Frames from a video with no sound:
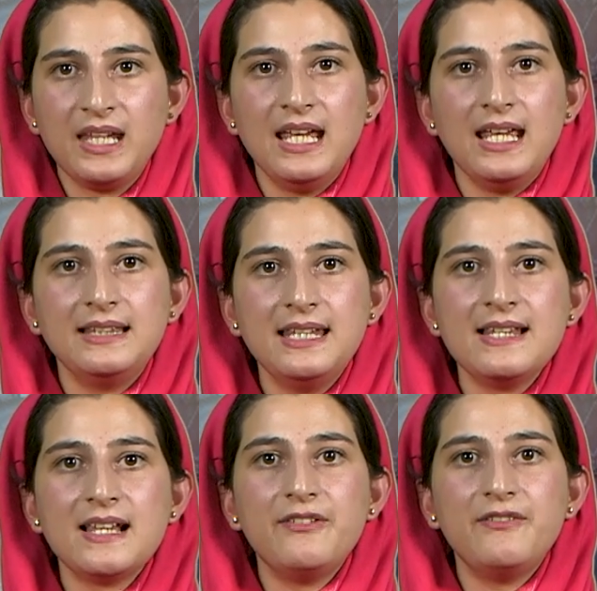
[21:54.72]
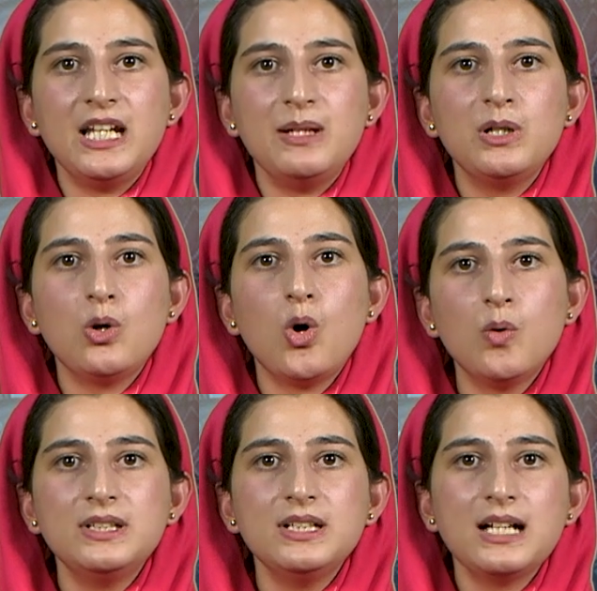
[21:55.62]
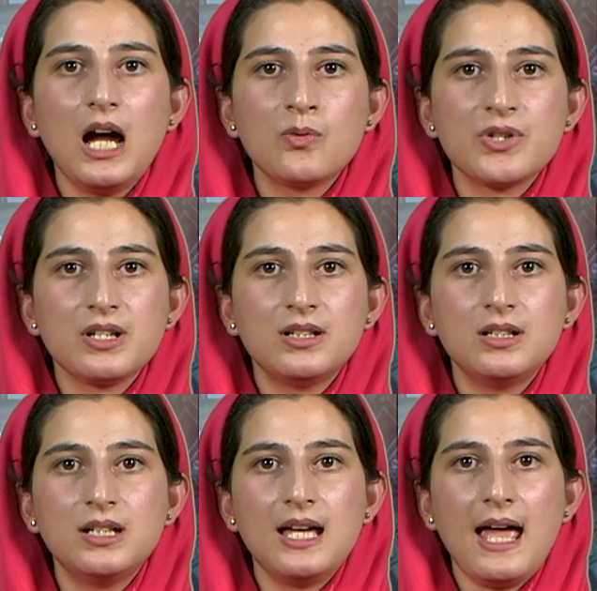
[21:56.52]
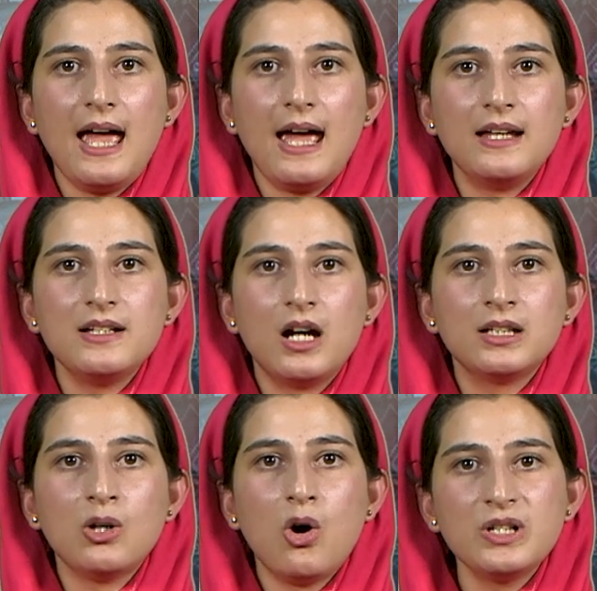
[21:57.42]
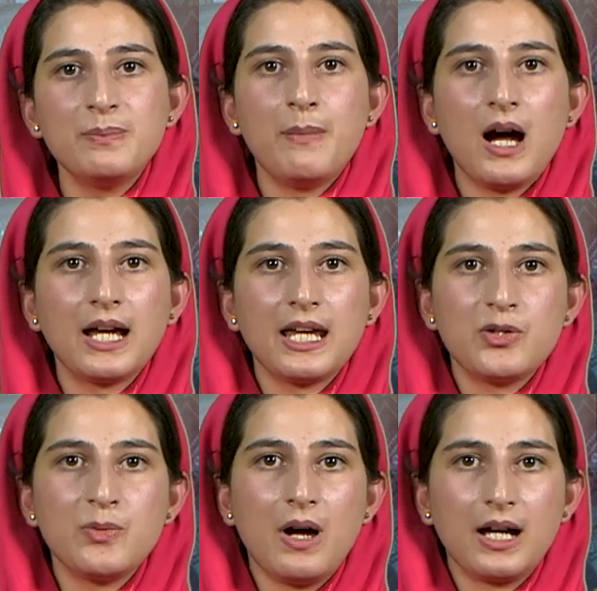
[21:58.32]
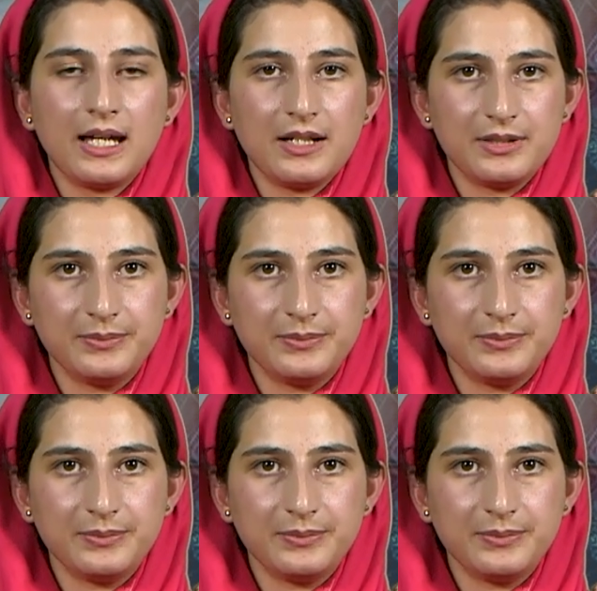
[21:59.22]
These are available over the counter and are not market to market.